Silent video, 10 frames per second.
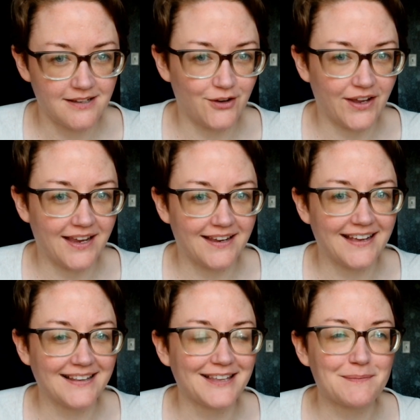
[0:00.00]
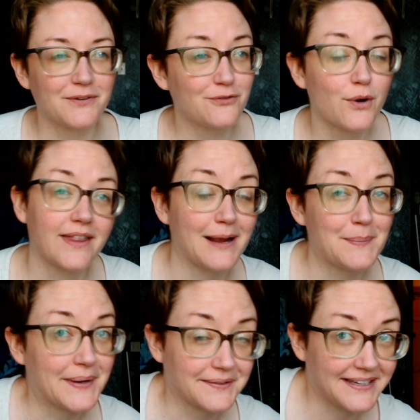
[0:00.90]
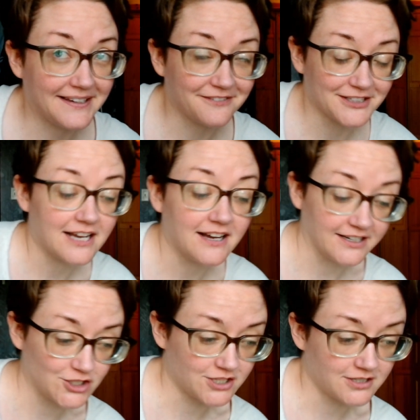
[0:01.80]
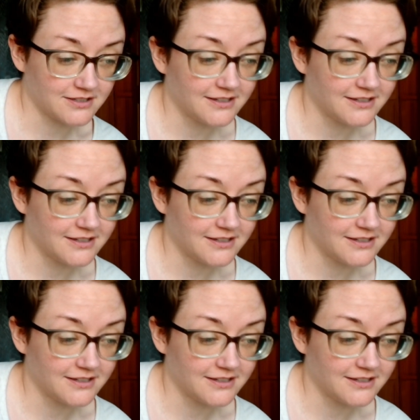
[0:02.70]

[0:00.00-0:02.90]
Okay? And like before that I barely even touched,